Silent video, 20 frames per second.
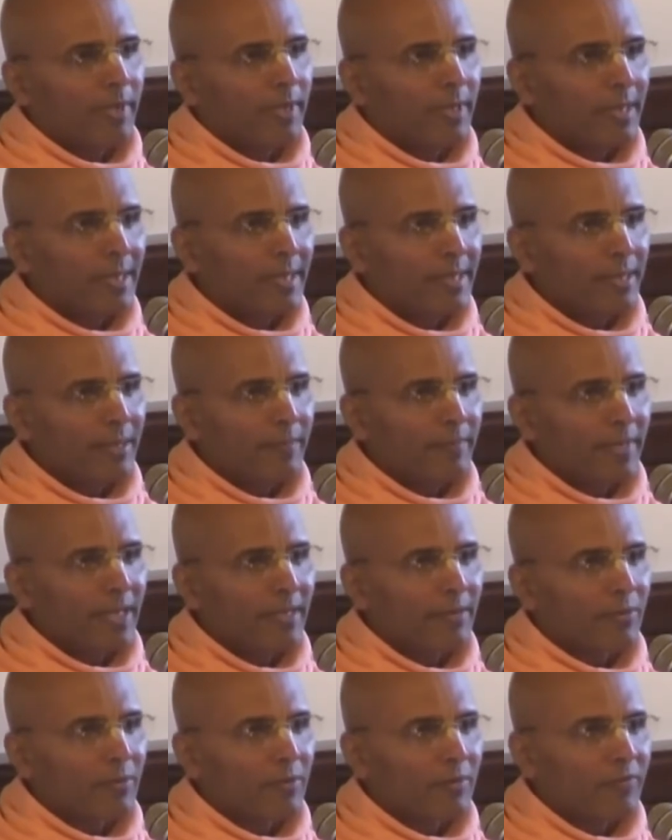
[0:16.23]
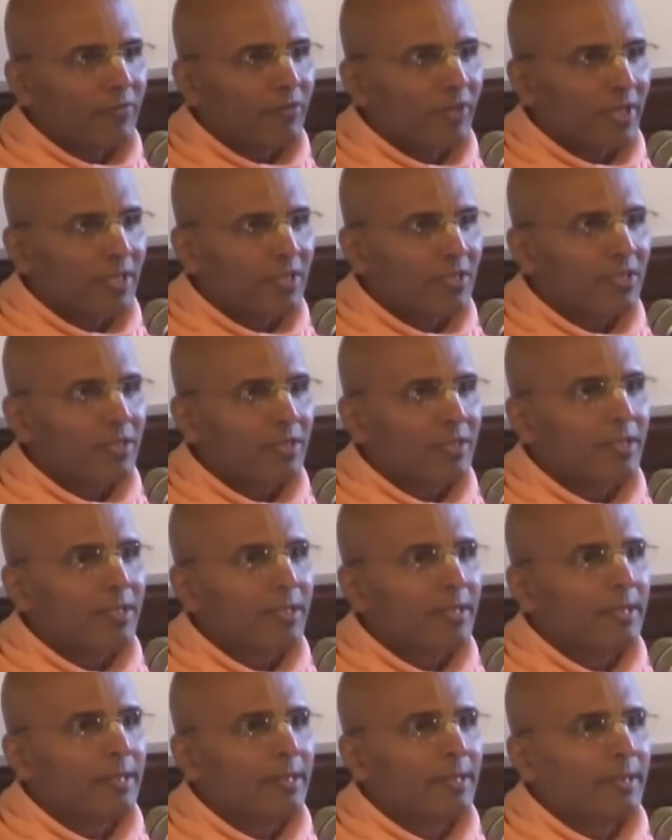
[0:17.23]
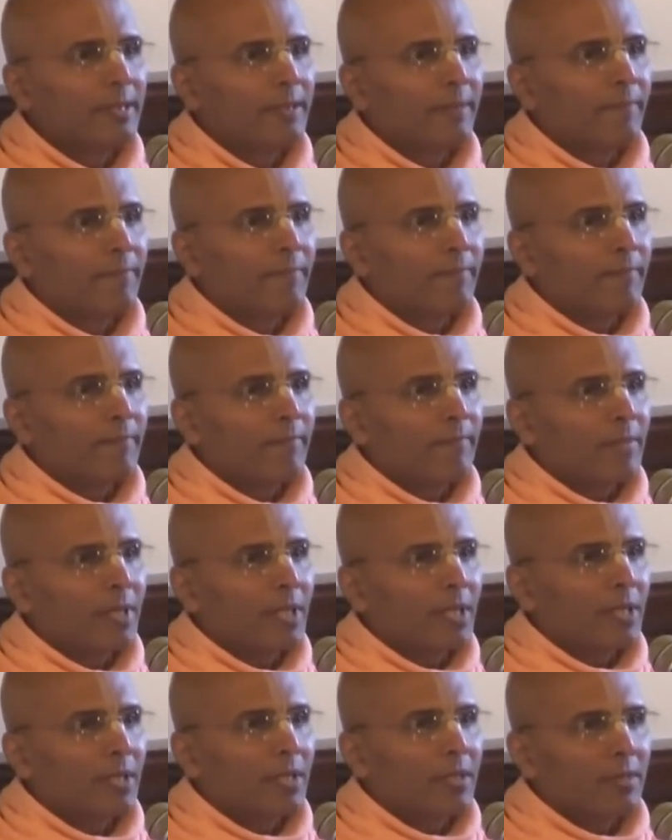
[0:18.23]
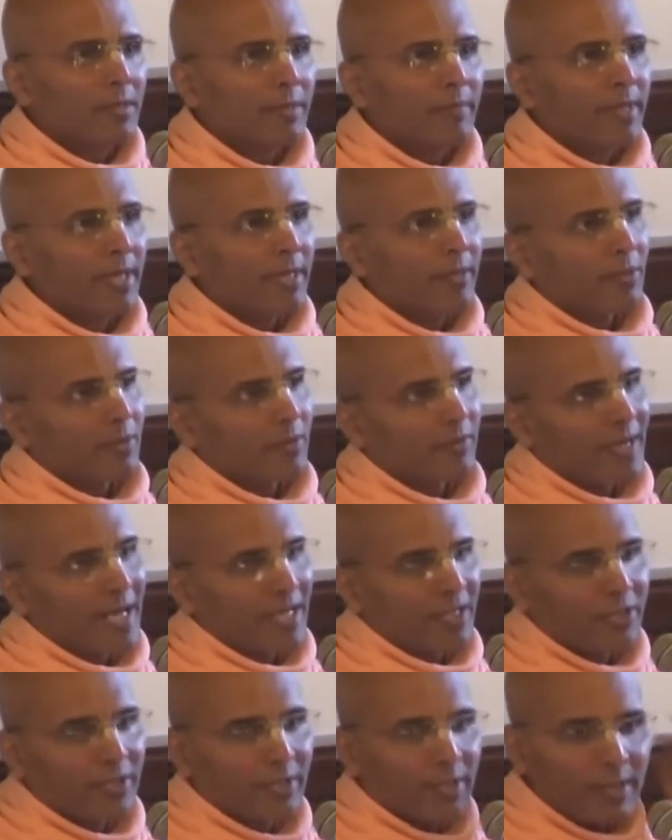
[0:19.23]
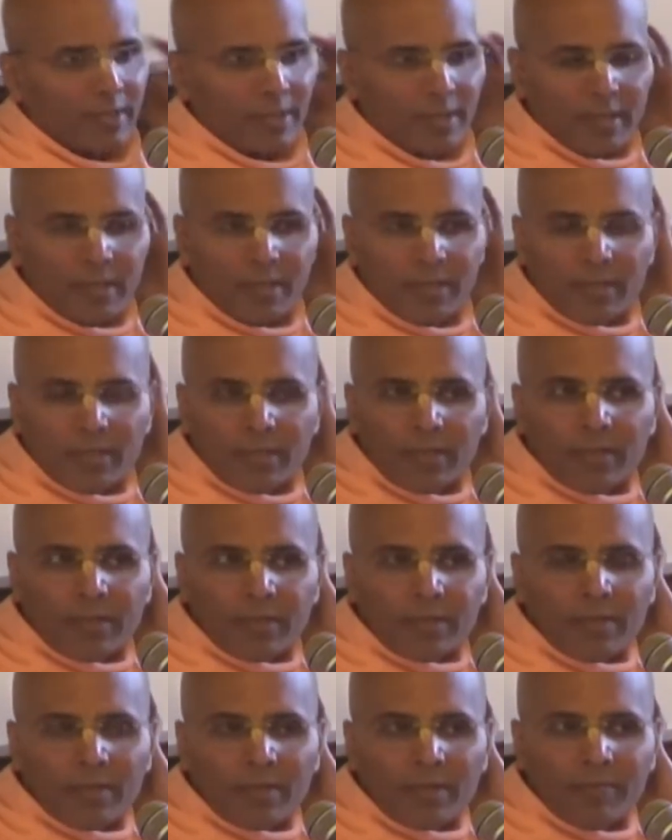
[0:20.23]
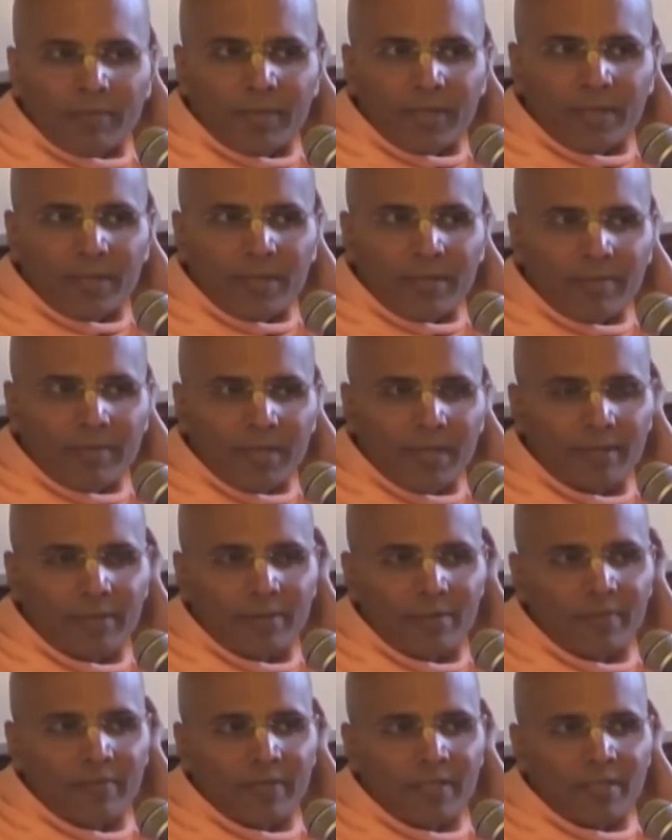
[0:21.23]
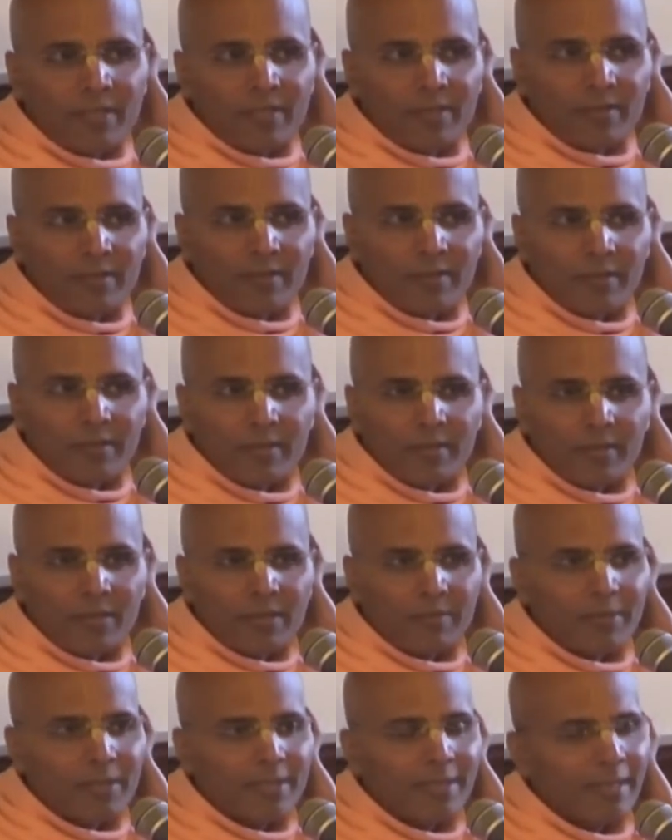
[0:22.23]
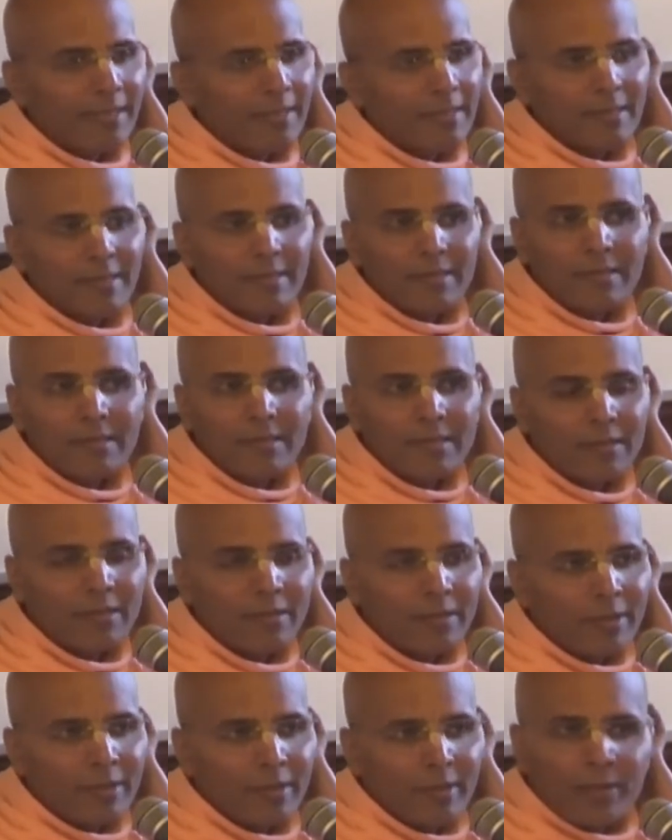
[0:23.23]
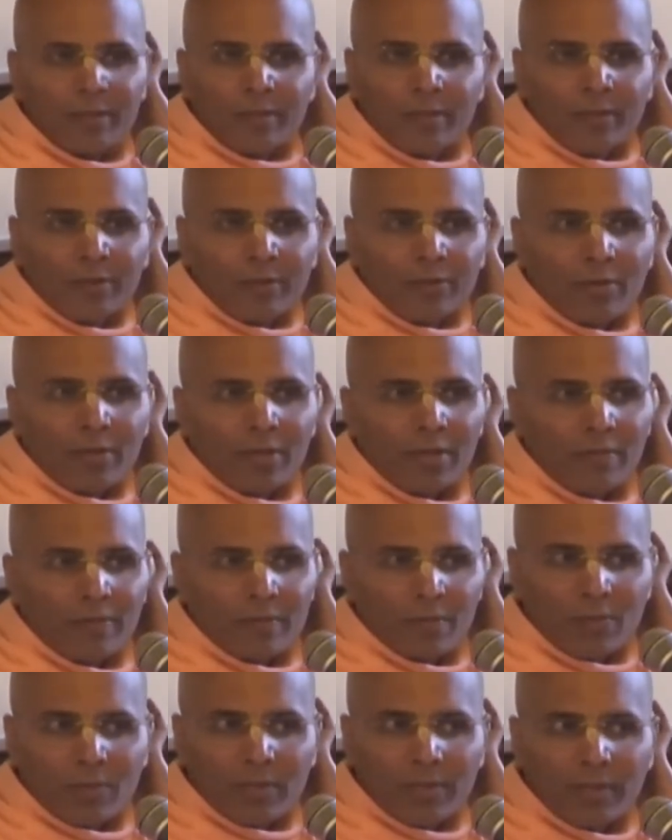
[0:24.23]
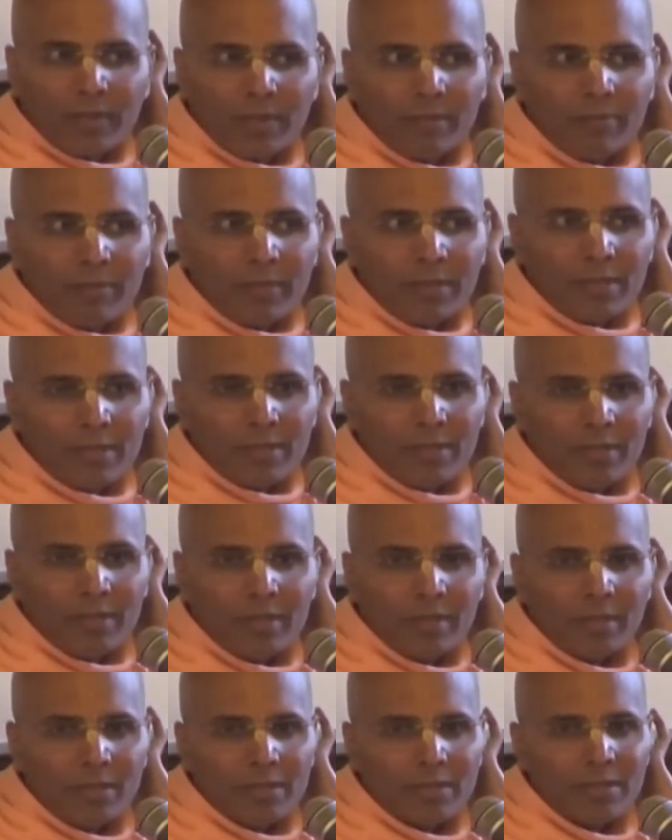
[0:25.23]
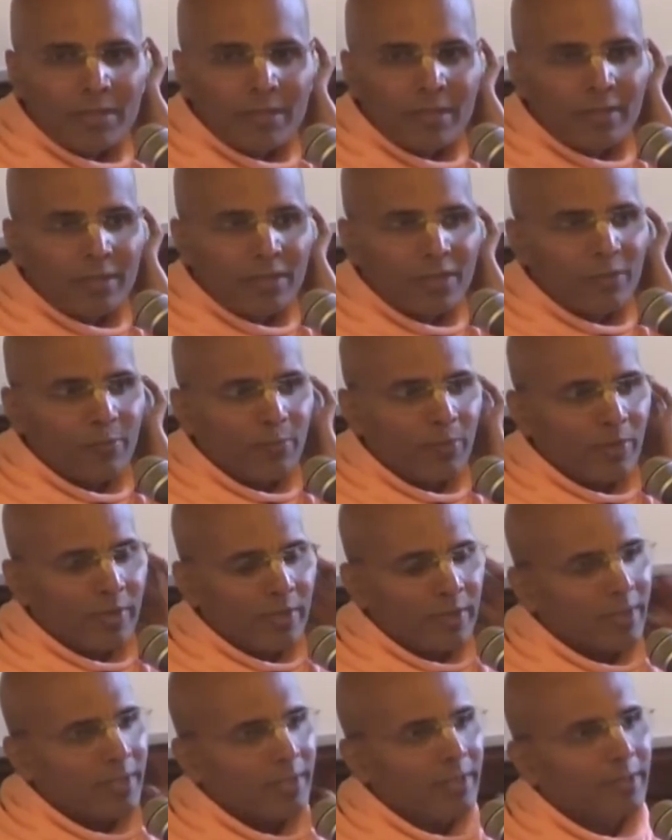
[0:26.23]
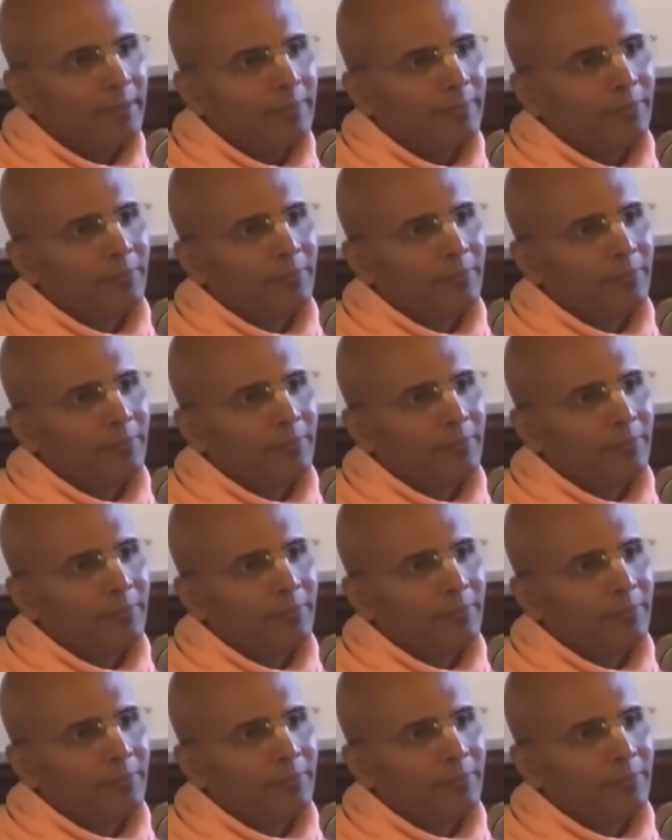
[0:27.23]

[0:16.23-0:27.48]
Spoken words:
merely a matter of dress. It is a matter of action. It is not merely a matter of external circumstances. So everyone can be a sannyasi in spirit